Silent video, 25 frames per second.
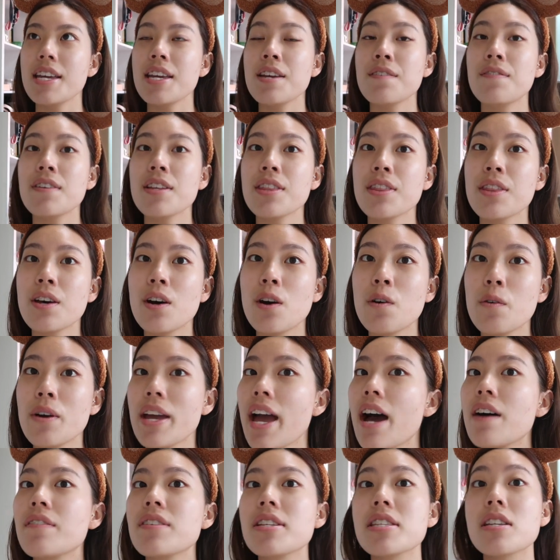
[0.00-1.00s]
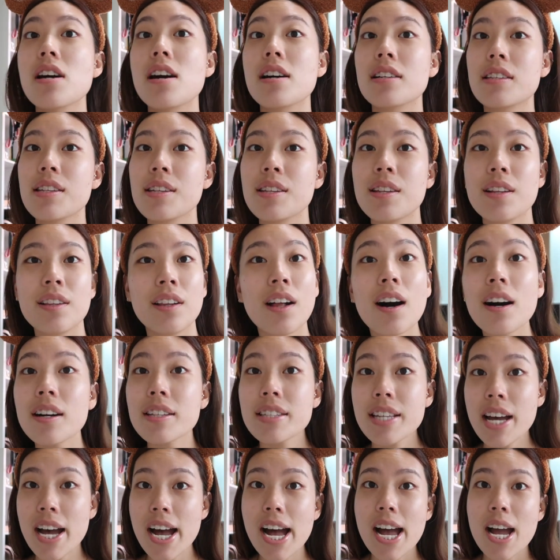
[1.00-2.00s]
even though we haven't talked in a
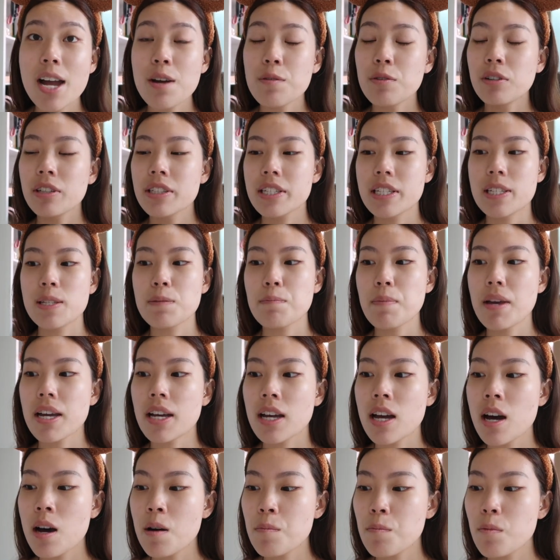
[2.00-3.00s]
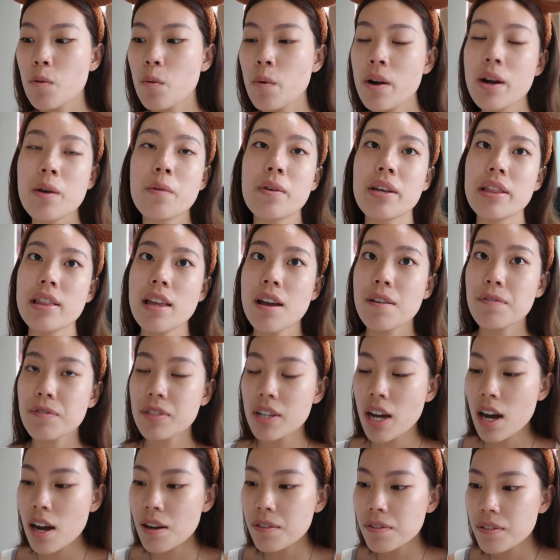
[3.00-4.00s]
long time, we'll just pick up where we
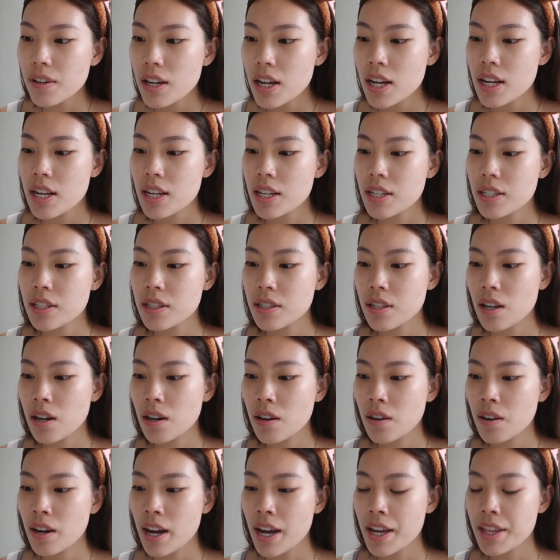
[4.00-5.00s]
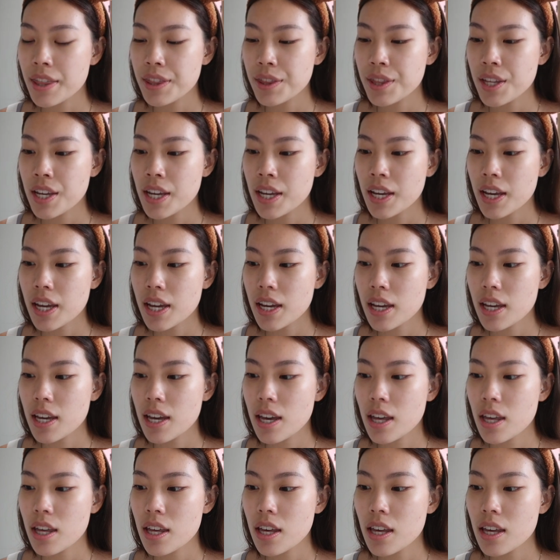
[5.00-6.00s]
left off. So I think
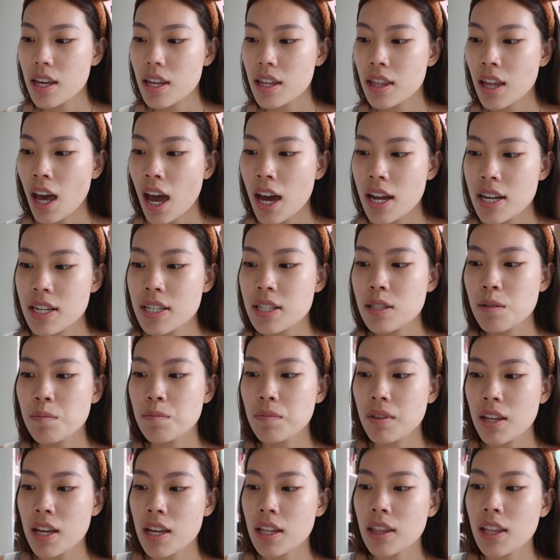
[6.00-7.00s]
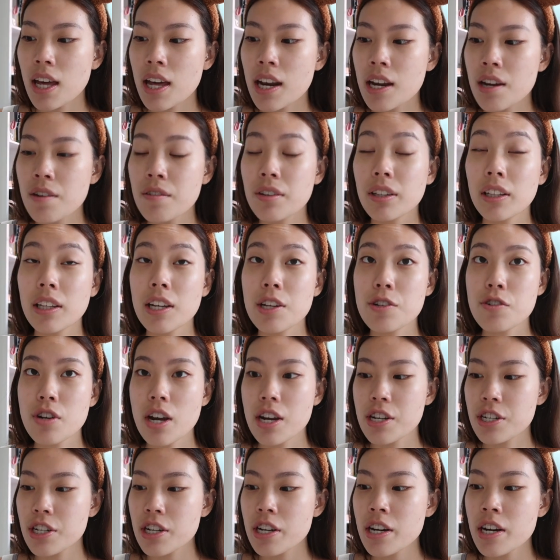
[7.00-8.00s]
that is something that I really
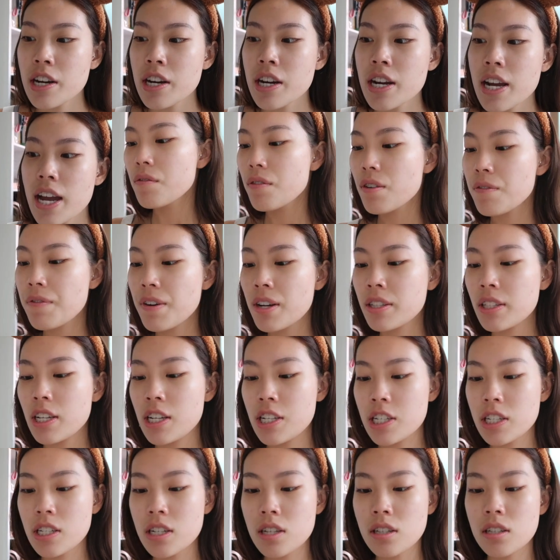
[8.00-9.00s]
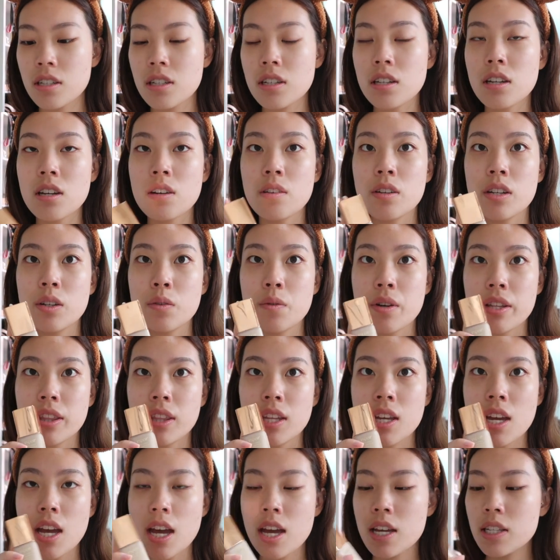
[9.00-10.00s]
treasure. For foundation, I'm gonna go in
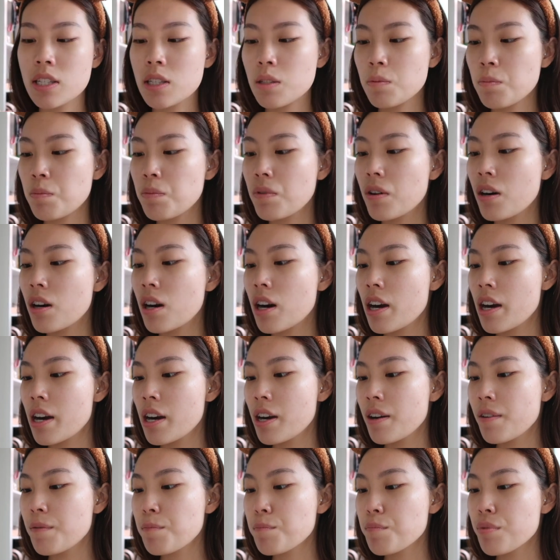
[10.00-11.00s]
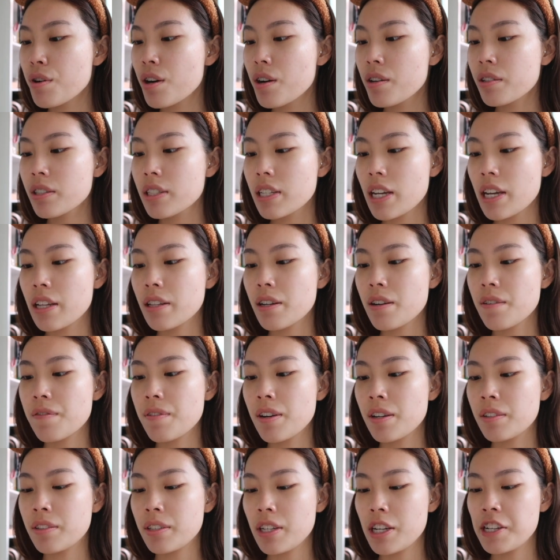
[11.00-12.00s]
with the S4 Pro Tailor
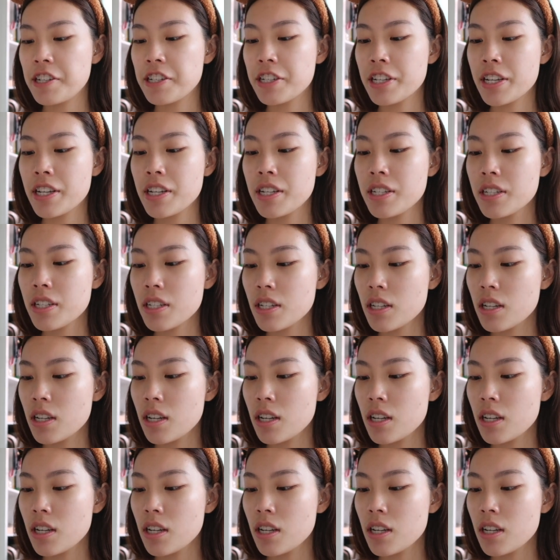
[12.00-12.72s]
Foundation.